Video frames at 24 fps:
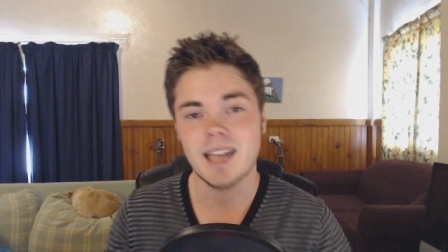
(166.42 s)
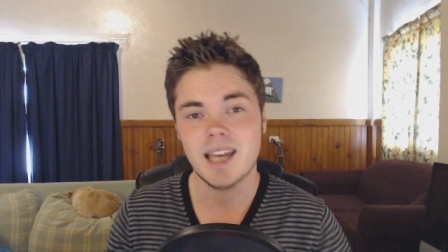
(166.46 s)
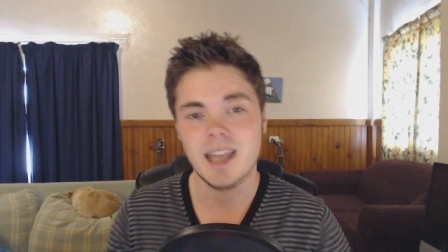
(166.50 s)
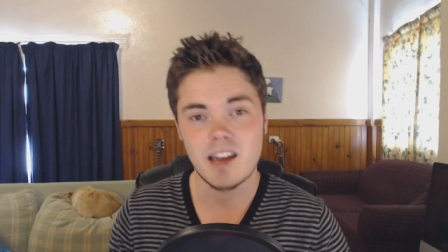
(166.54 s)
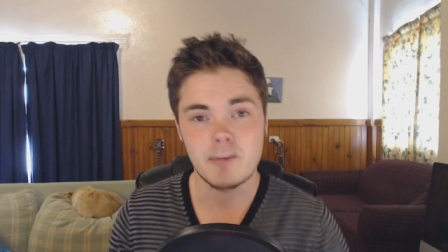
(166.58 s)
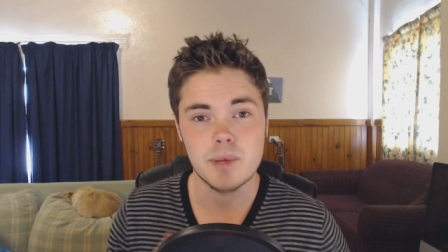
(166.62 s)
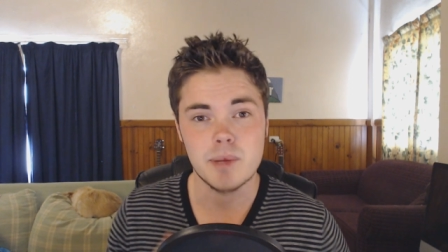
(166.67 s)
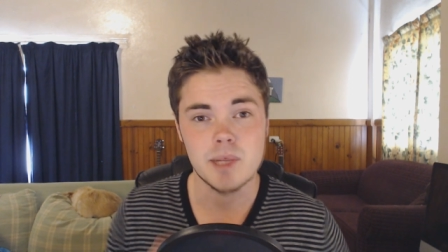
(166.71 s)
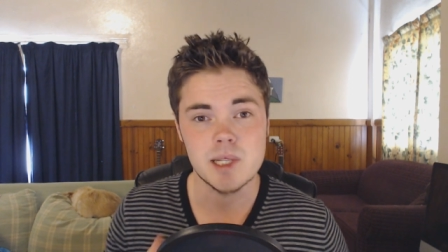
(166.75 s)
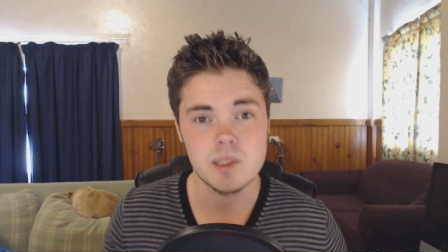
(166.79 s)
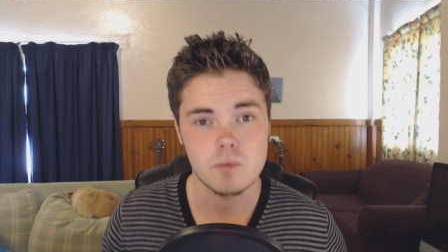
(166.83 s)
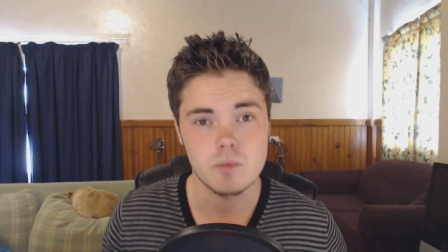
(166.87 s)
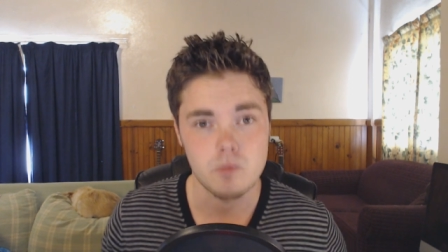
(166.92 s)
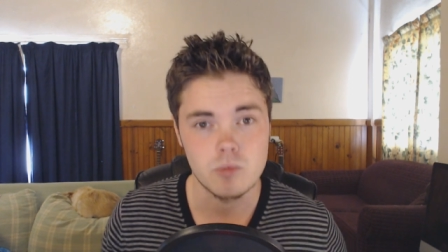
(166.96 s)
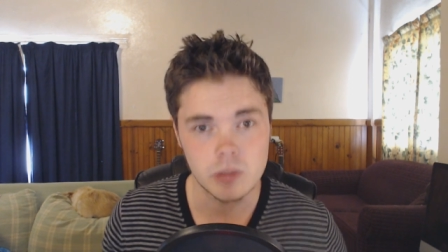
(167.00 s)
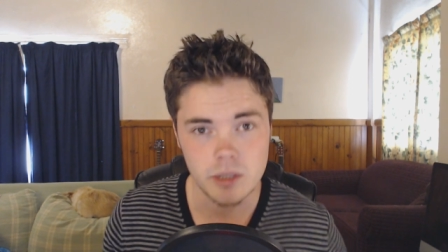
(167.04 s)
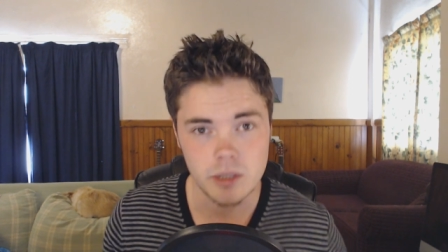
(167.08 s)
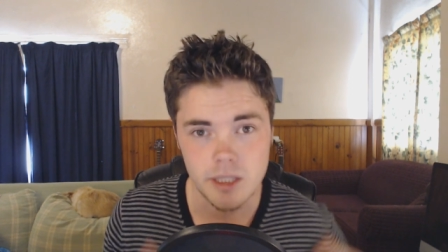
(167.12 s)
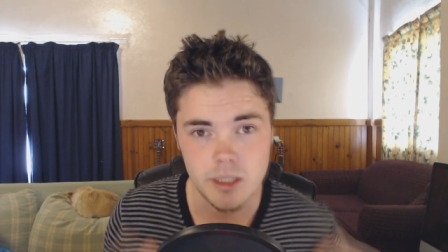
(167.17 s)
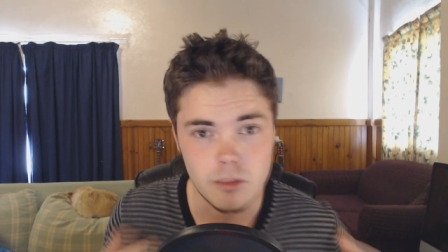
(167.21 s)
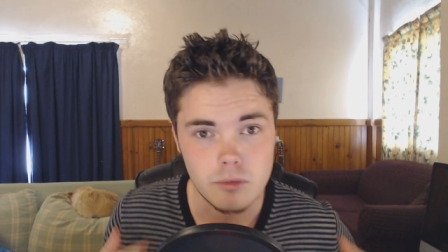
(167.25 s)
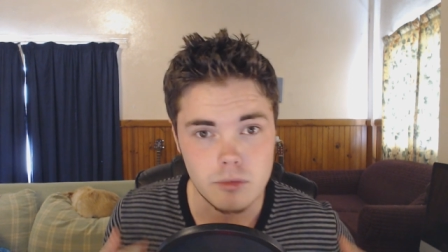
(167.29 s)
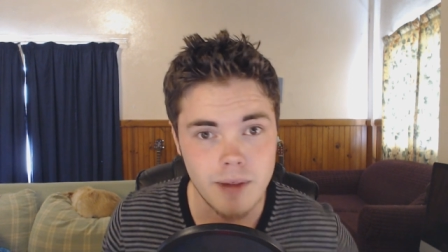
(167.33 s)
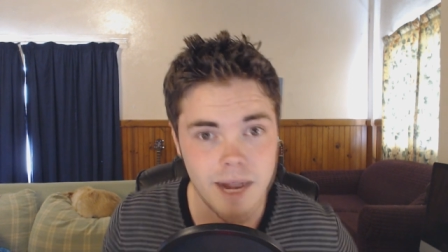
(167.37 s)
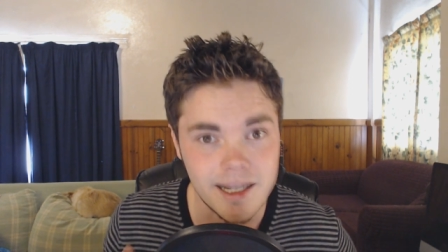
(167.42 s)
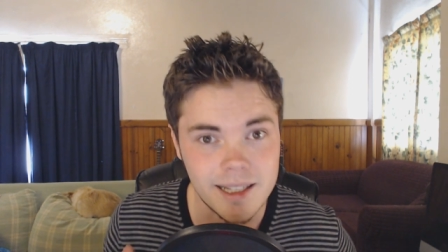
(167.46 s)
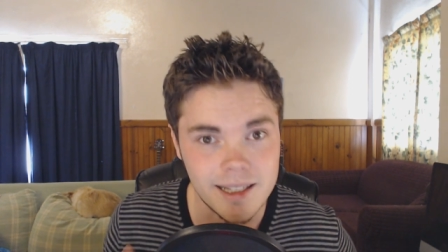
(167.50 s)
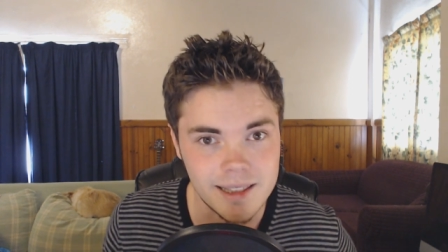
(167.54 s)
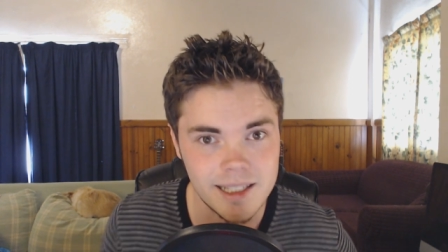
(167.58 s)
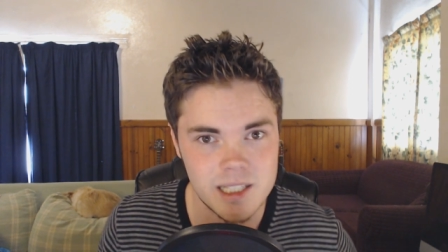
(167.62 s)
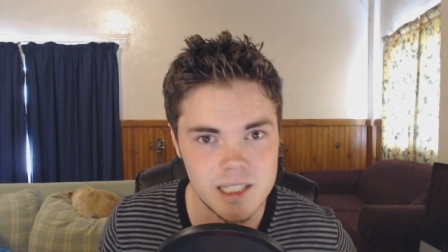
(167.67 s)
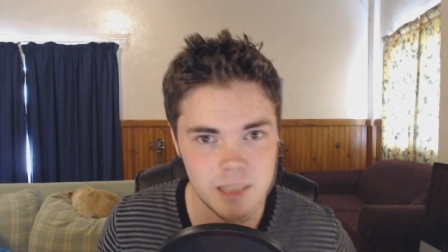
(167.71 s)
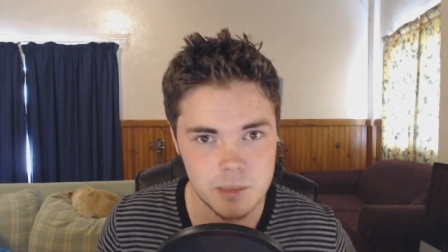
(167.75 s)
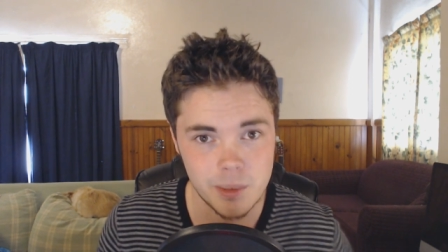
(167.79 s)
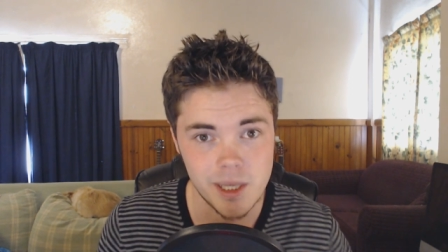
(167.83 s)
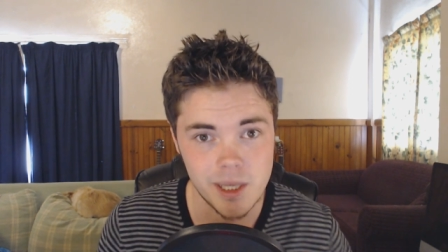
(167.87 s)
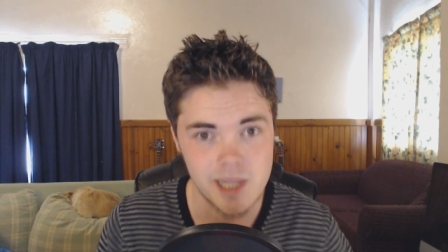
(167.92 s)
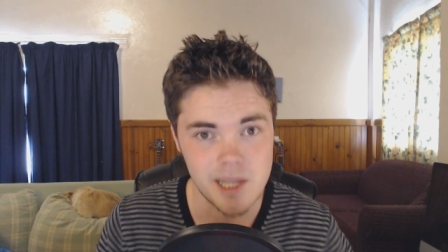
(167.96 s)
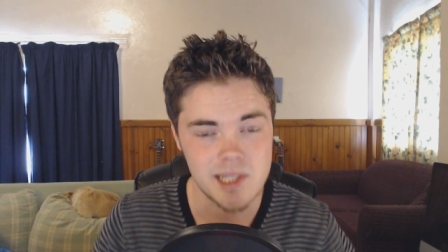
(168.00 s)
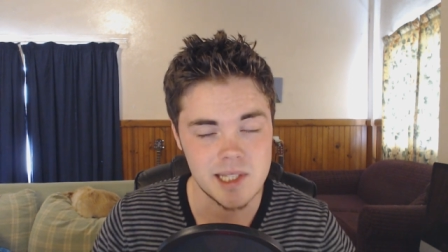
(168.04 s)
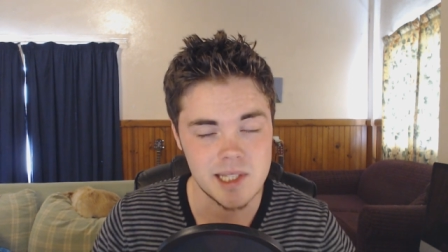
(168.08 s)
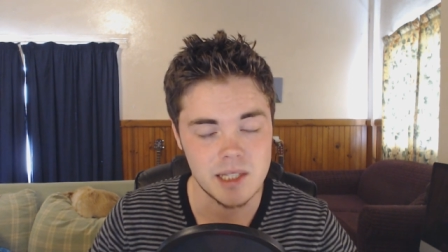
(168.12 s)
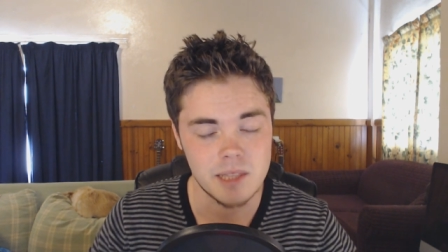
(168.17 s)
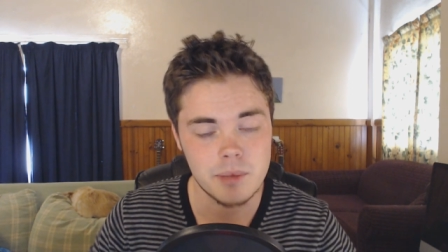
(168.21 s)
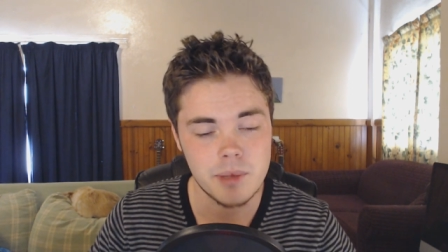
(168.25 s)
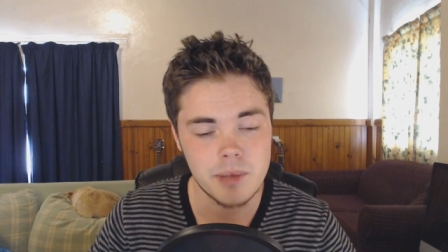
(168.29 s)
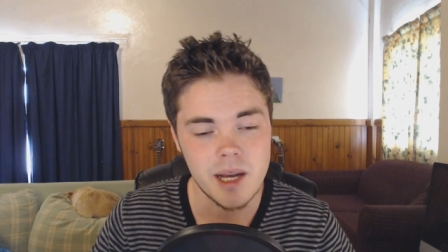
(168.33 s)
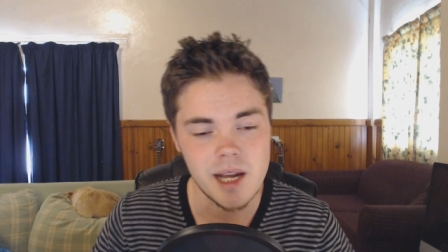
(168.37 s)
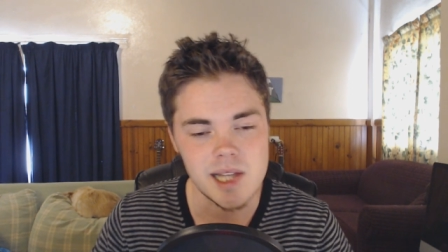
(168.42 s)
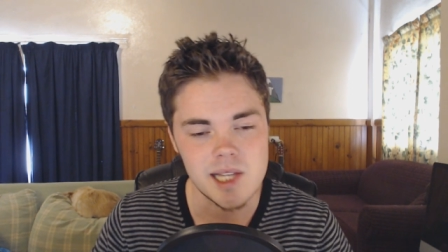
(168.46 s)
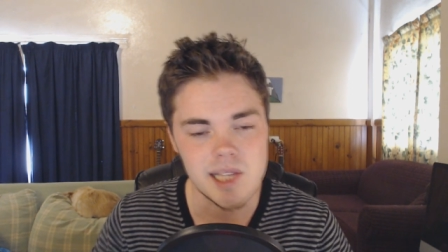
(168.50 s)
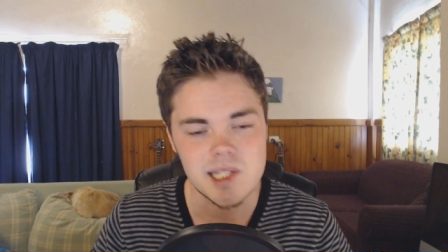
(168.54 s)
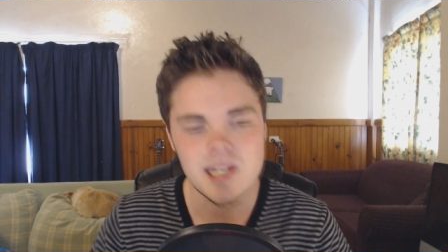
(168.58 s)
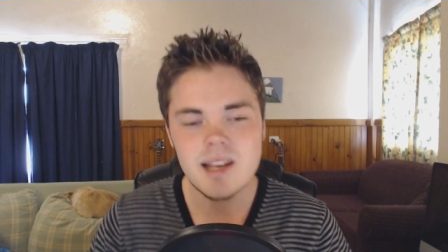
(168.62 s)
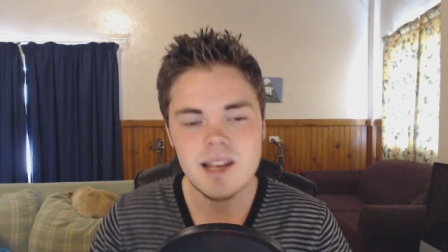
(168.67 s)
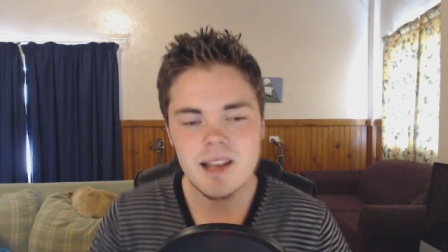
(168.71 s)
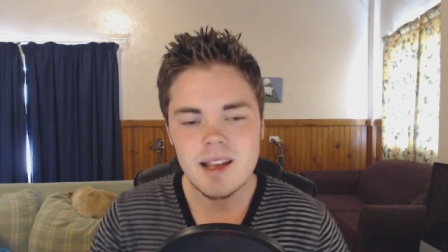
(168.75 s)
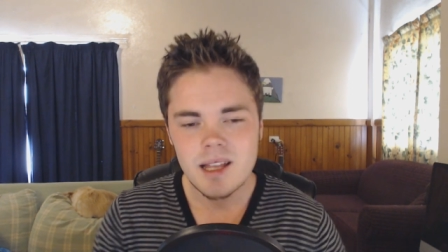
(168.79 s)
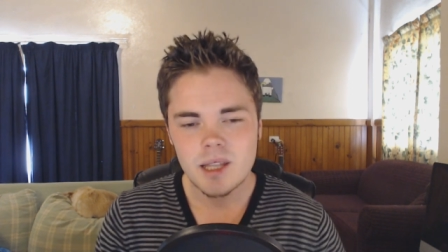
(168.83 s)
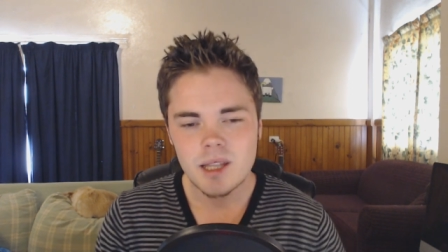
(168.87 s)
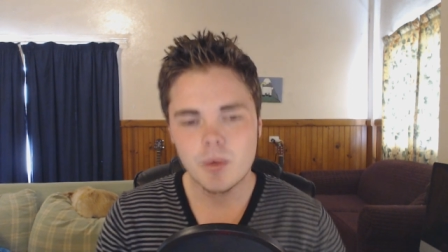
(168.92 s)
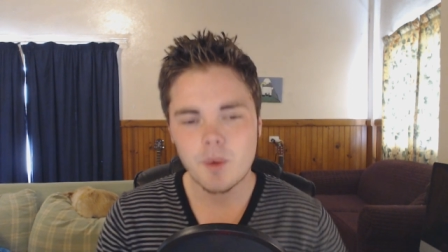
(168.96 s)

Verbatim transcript: and there have been some really great Let's Plays in the past.